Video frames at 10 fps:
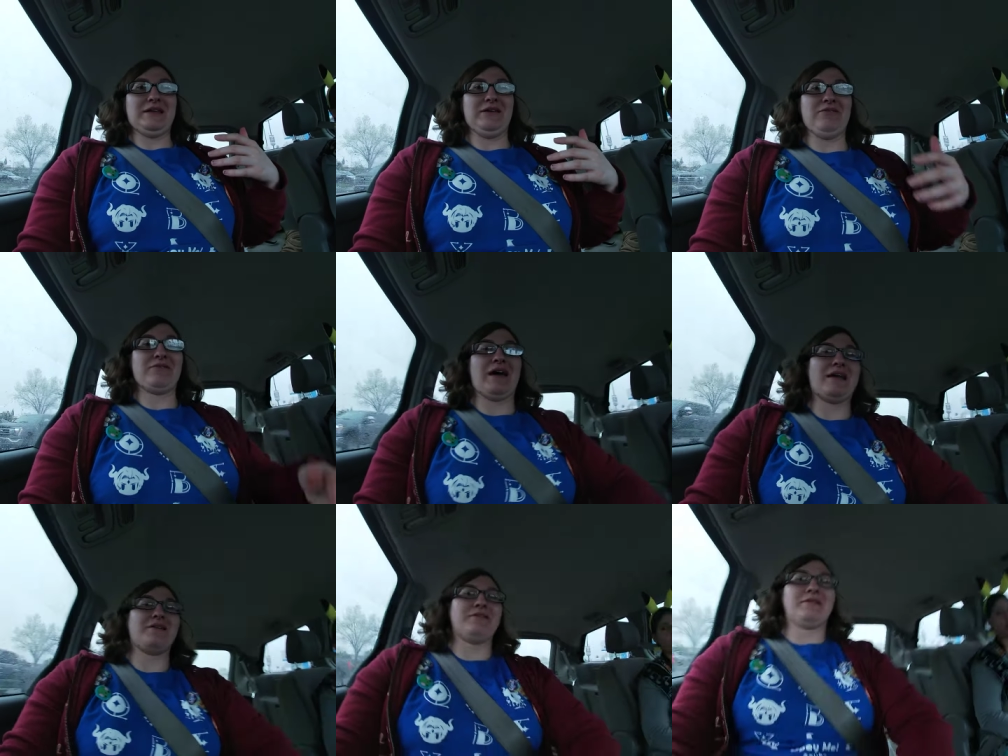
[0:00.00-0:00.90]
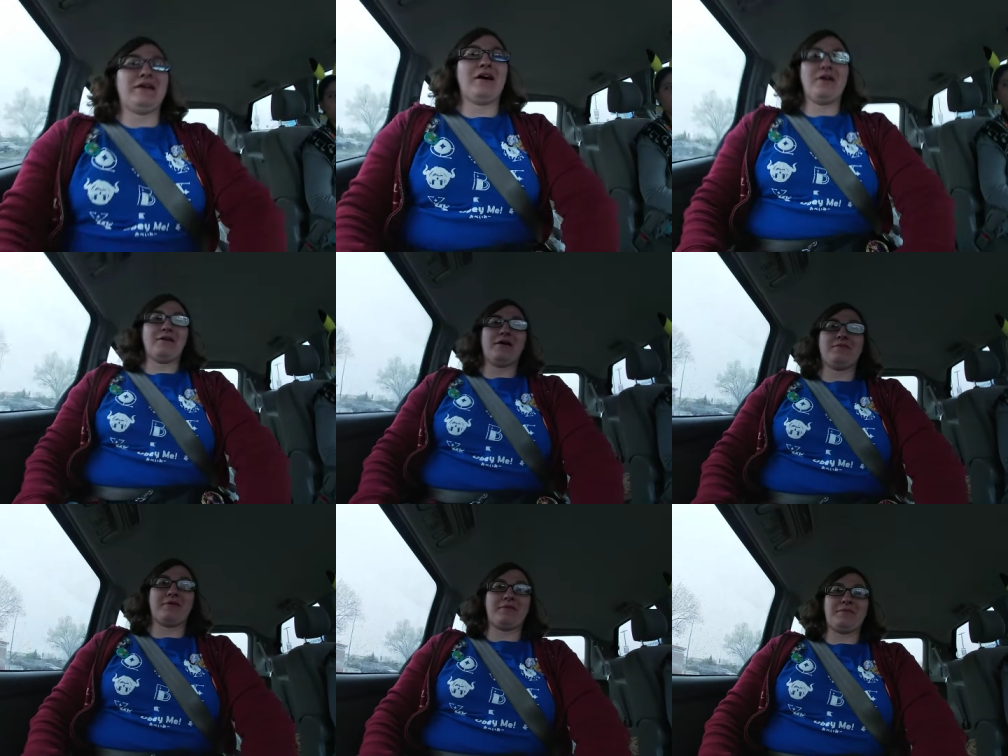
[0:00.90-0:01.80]
You gotta know
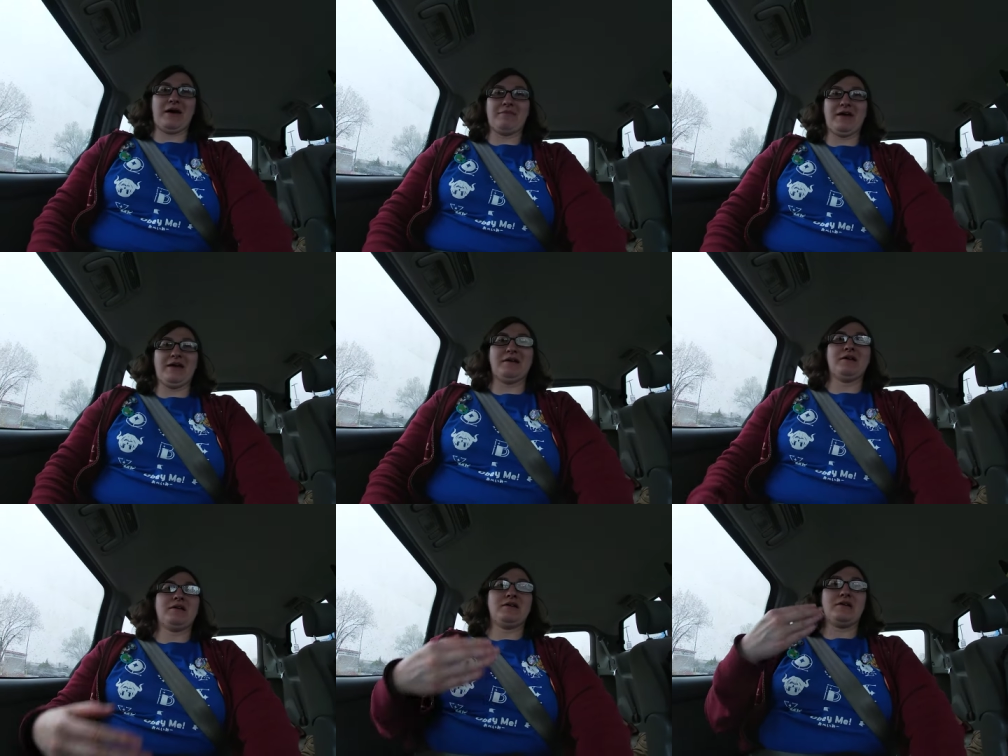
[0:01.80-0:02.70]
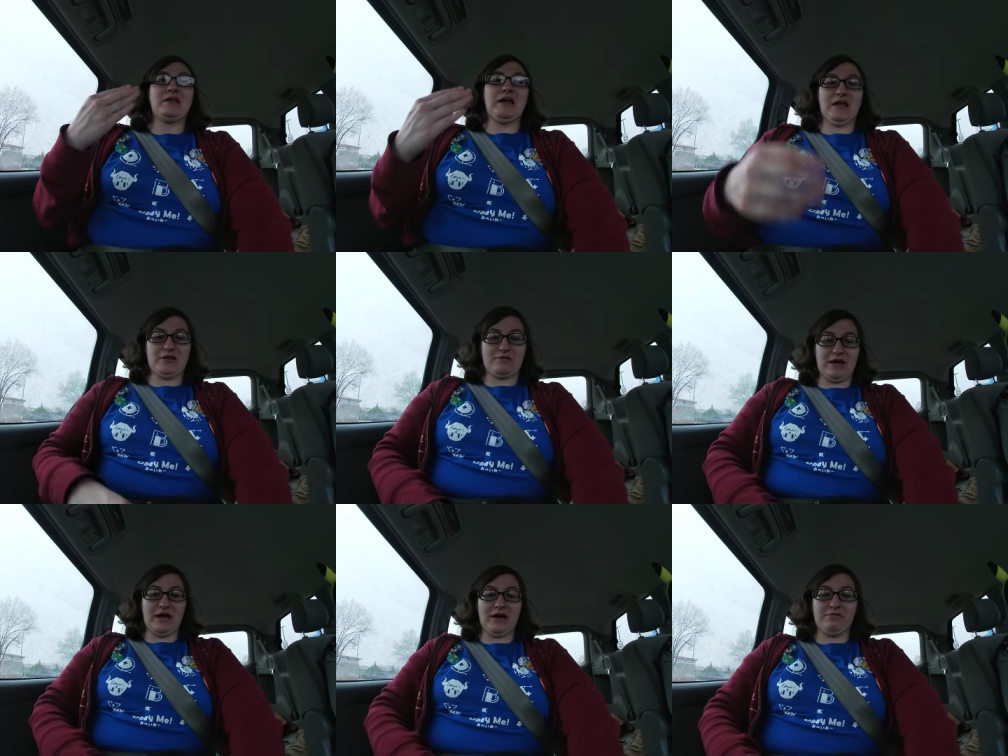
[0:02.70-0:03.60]
more about me. It's
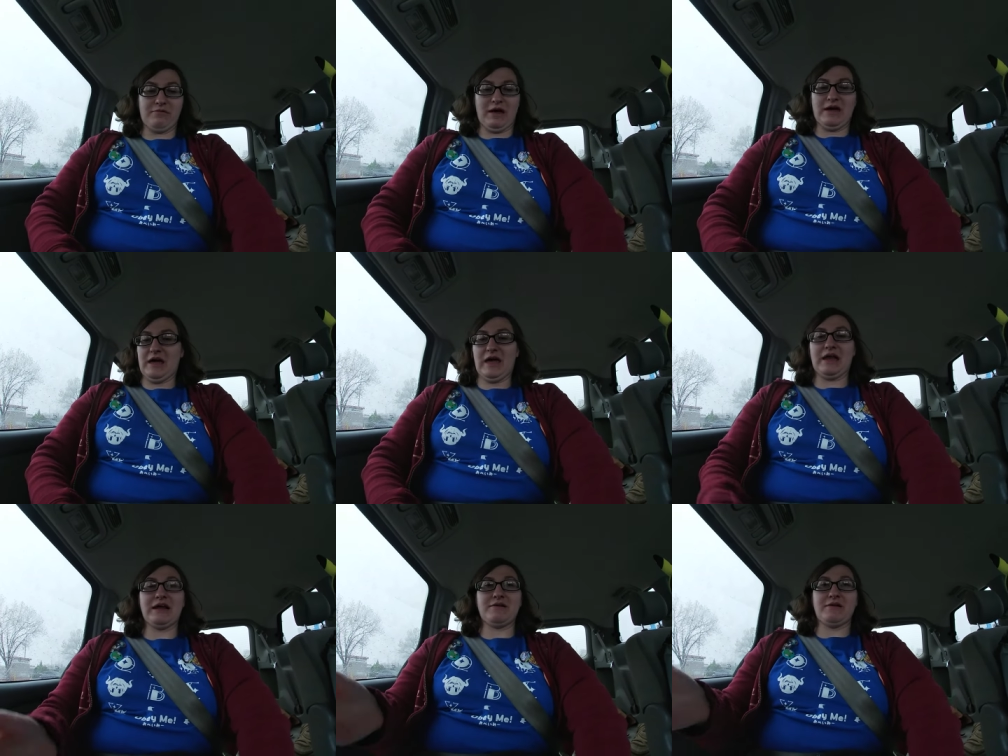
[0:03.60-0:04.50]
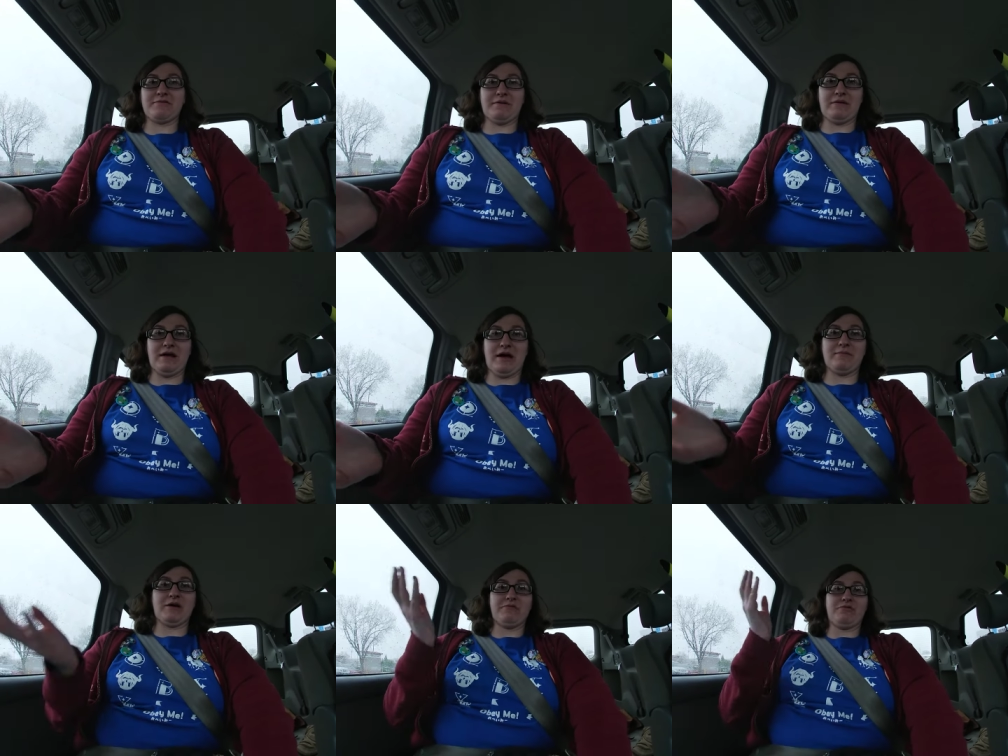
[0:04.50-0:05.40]
okay what any of your favorite
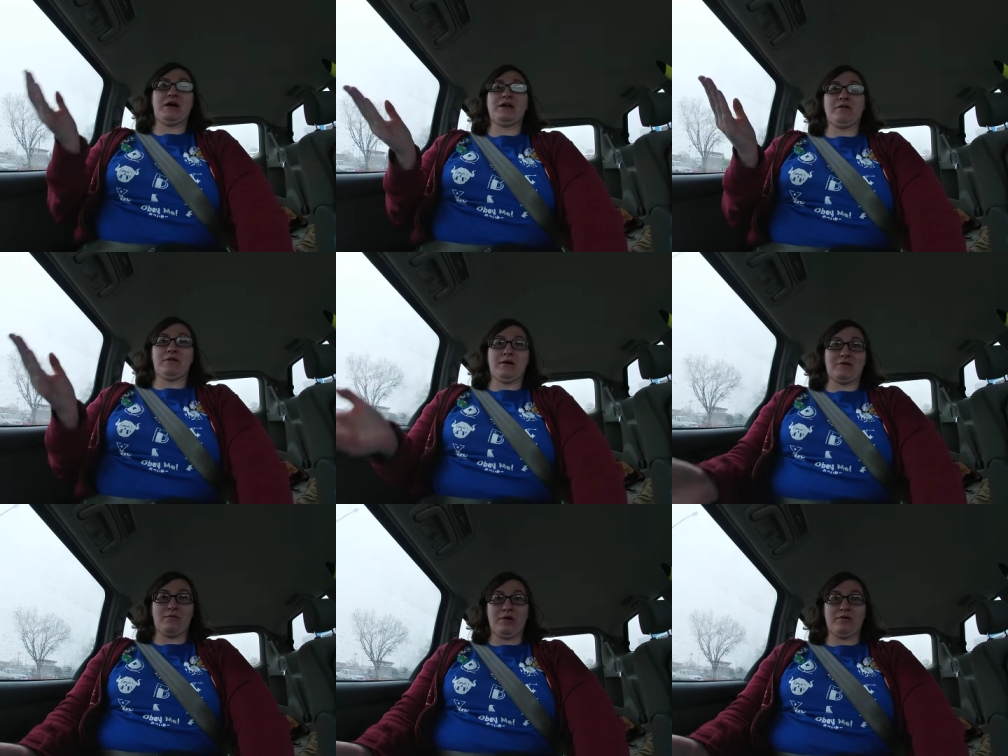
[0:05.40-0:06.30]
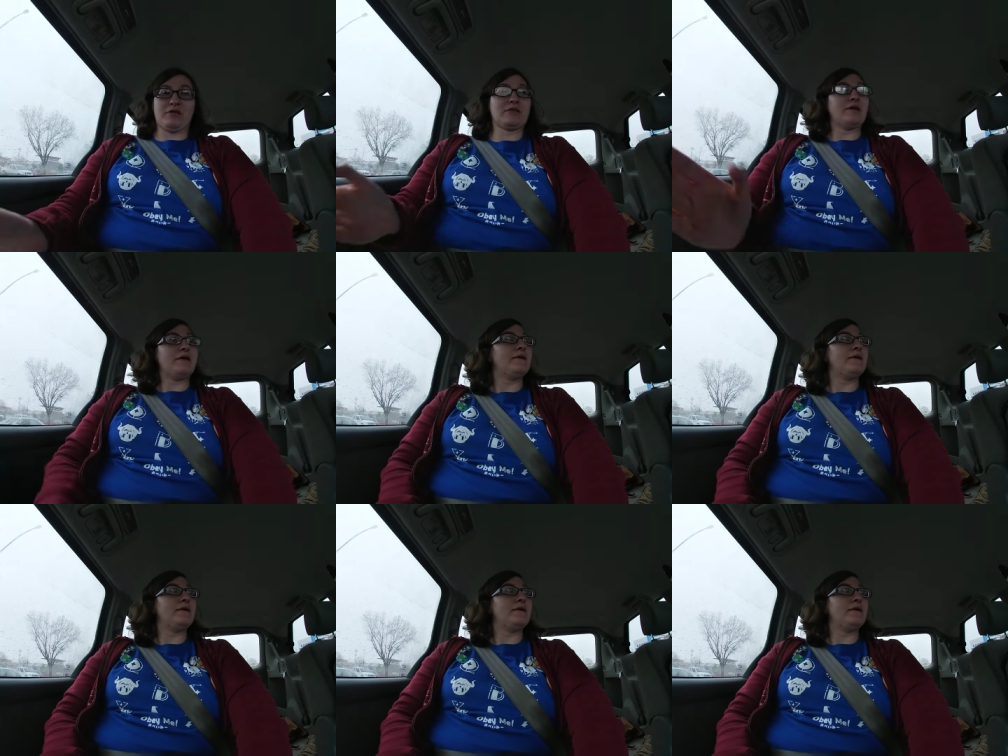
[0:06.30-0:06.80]
anime, what you love the most.